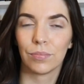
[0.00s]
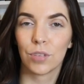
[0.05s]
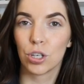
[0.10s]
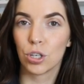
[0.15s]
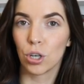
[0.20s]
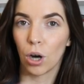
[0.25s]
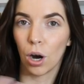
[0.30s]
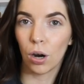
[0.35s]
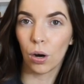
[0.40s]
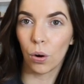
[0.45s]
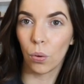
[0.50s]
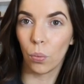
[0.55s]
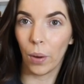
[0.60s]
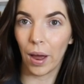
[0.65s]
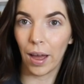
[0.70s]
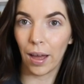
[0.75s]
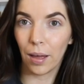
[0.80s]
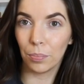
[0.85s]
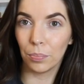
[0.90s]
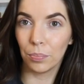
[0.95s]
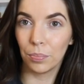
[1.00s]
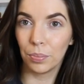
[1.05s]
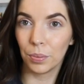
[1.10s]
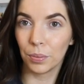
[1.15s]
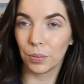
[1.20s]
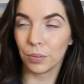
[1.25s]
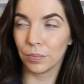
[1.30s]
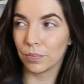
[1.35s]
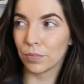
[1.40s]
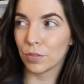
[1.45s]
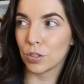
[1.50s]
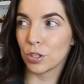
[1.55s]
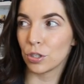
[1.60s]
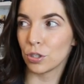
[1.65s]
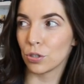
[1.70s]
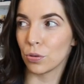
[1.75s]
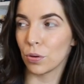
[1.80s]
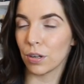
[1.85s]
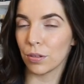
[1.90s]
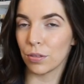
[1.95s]
dark web
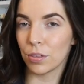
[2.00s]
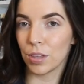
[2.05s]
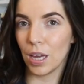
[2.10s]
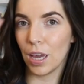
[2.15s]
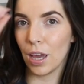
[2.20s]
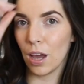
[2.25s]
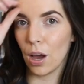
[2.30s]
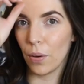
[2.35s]
sort of thing